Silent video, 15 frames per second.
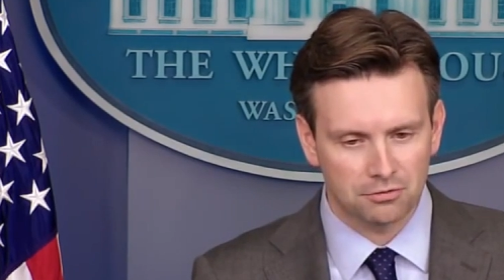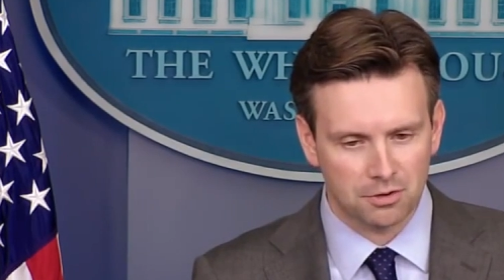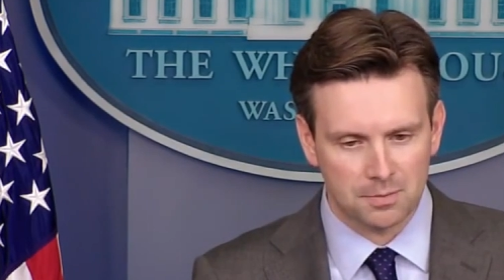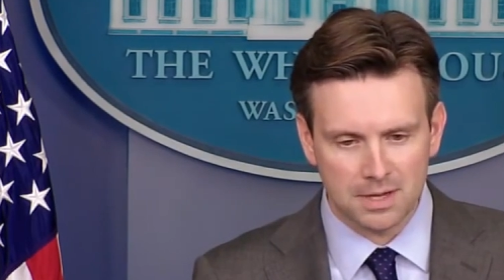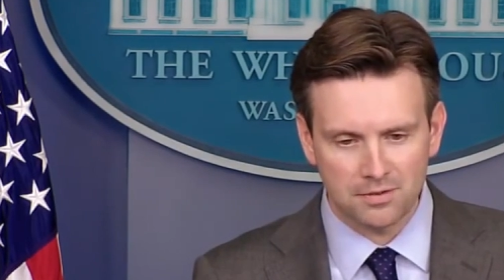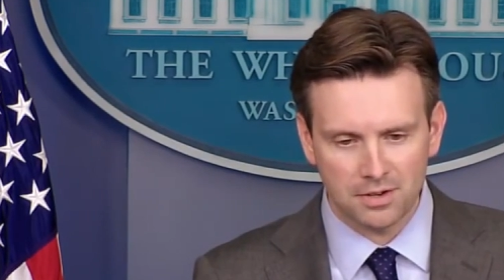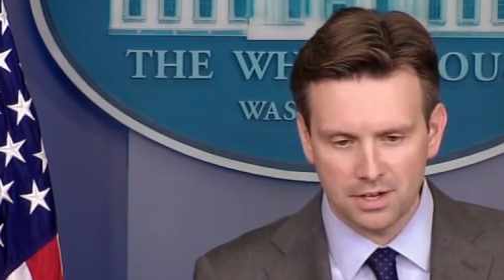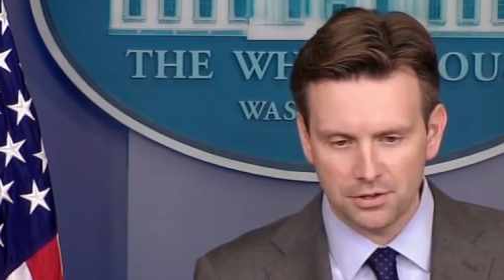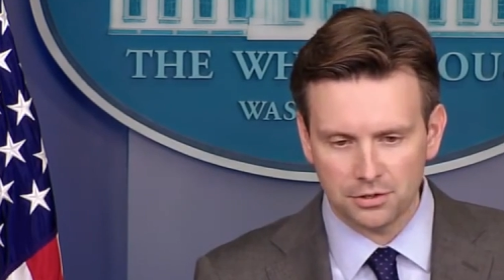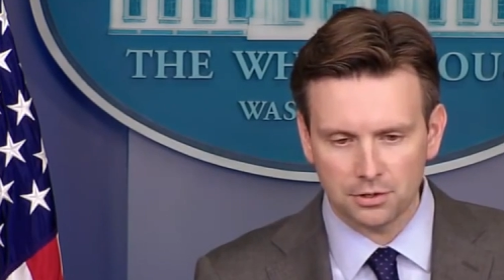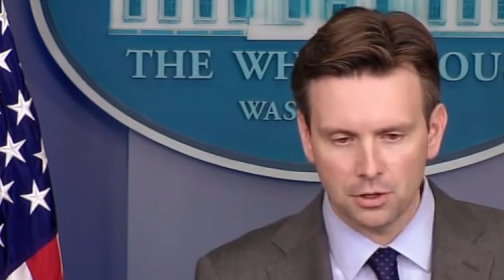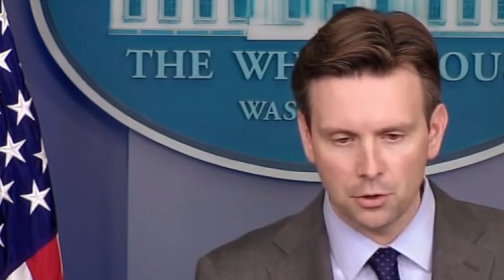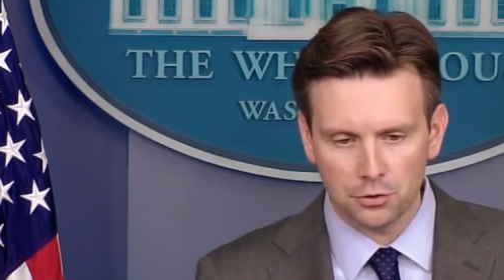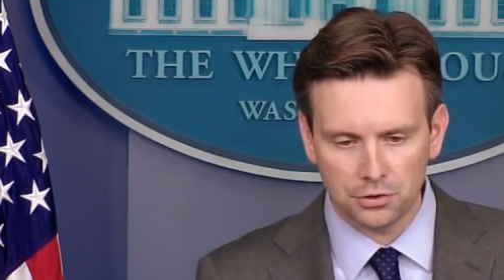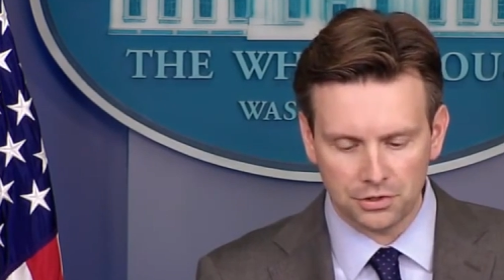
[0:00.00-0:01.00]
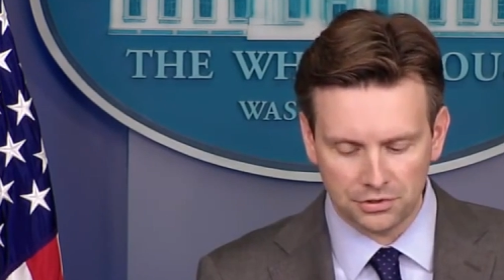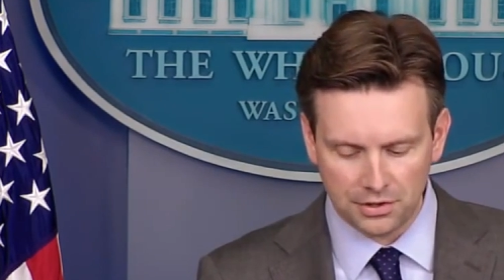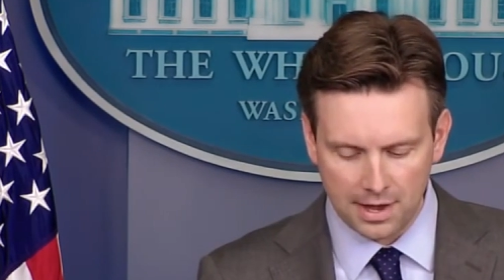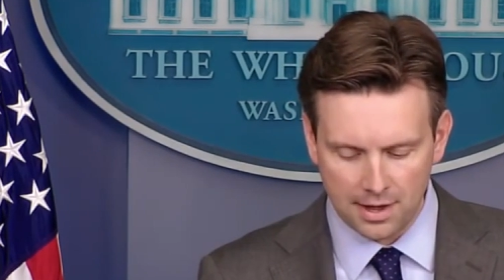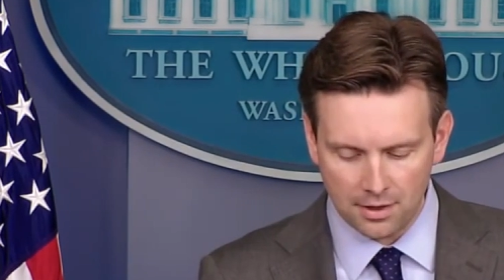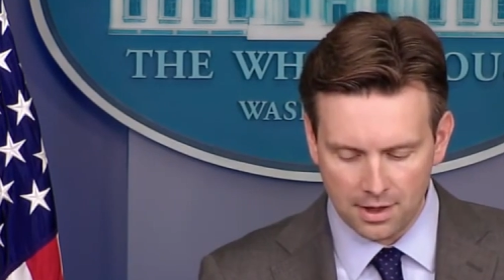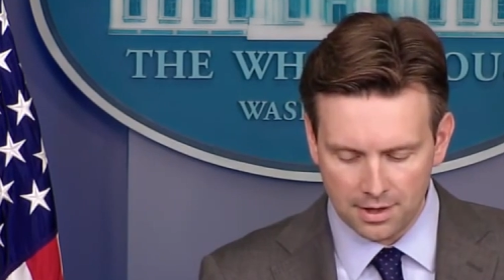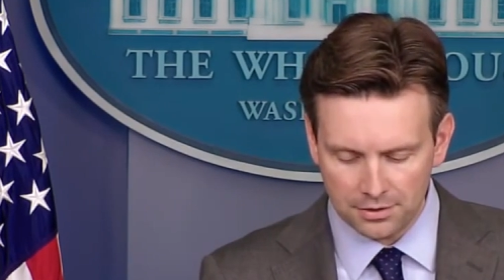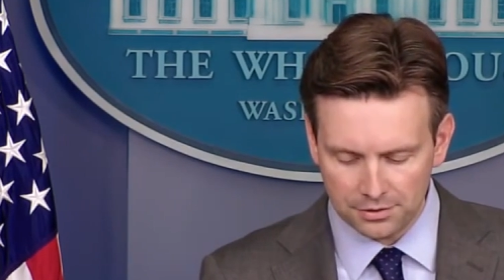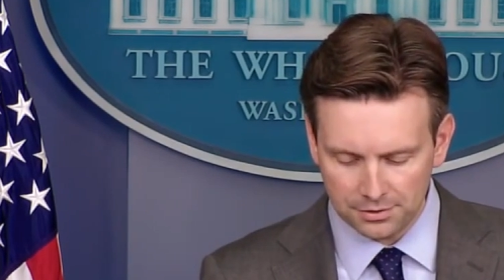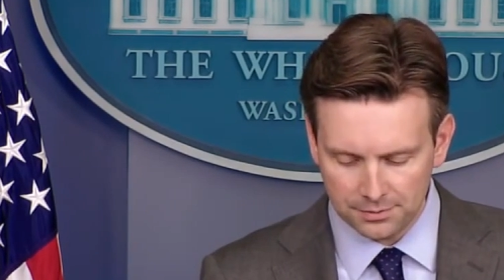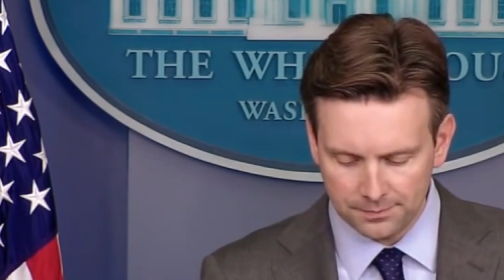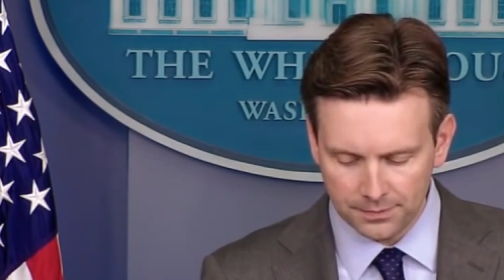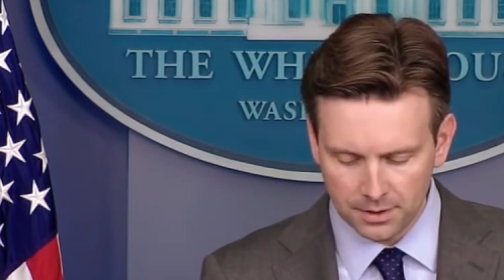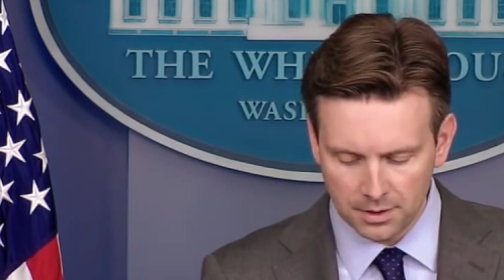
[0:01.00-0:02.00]
from even its closest
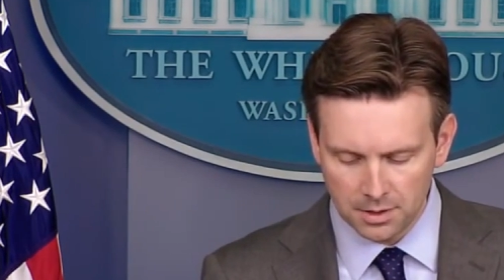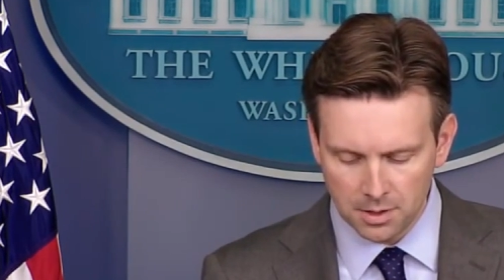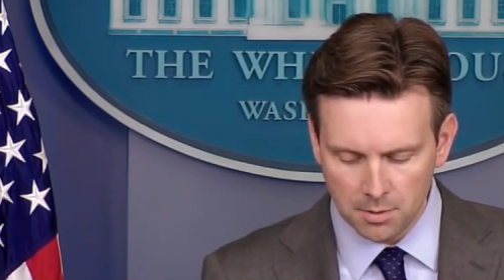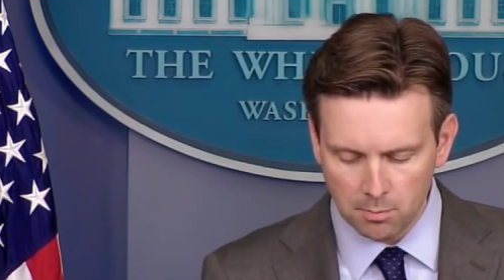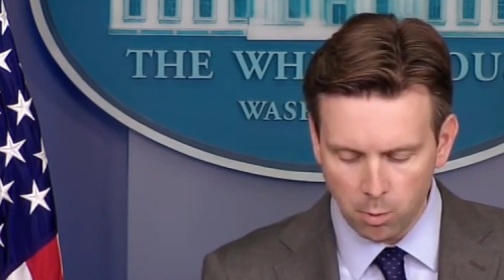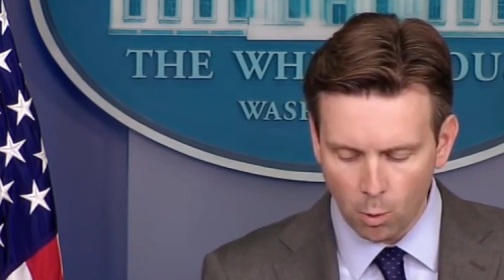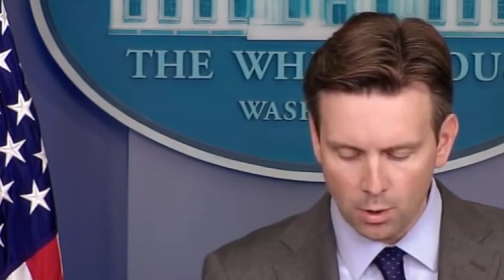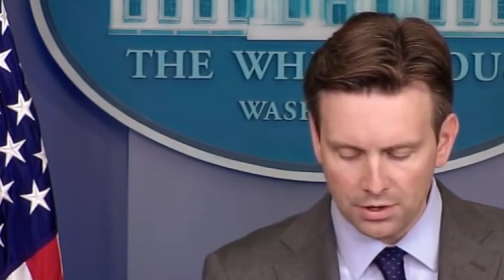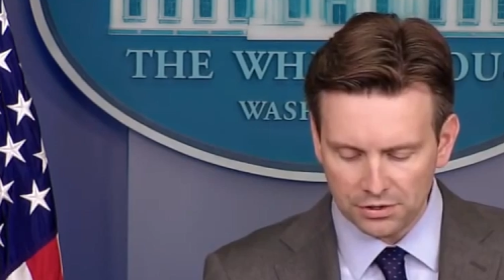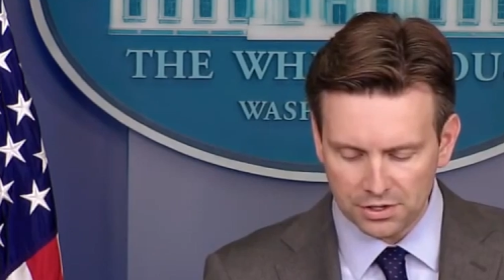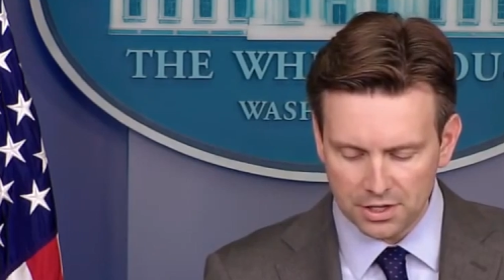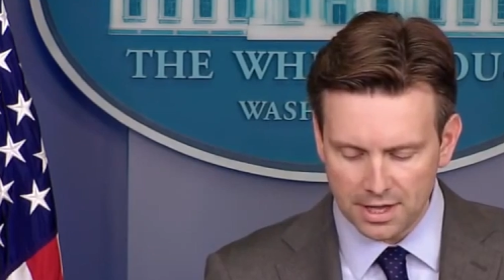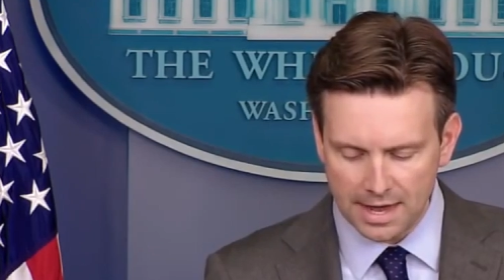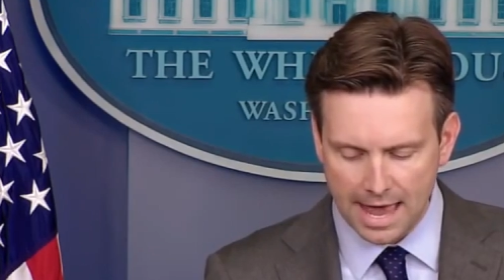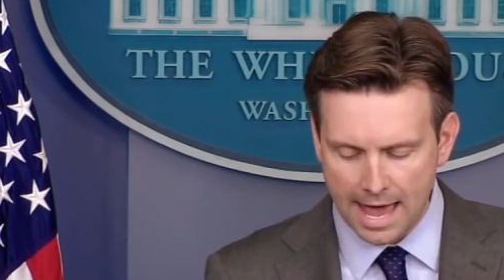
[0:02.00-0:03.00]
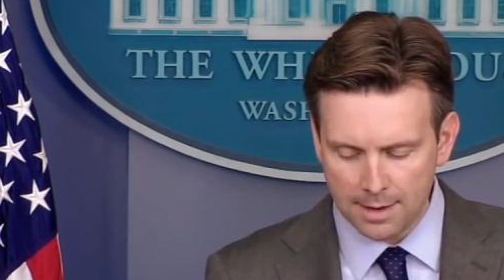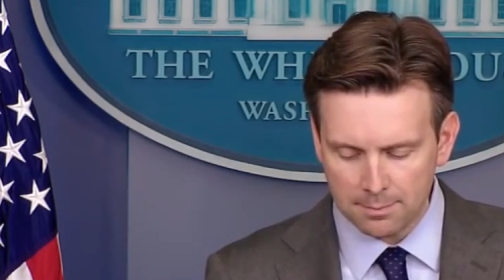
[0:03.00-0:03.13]
allies, poison the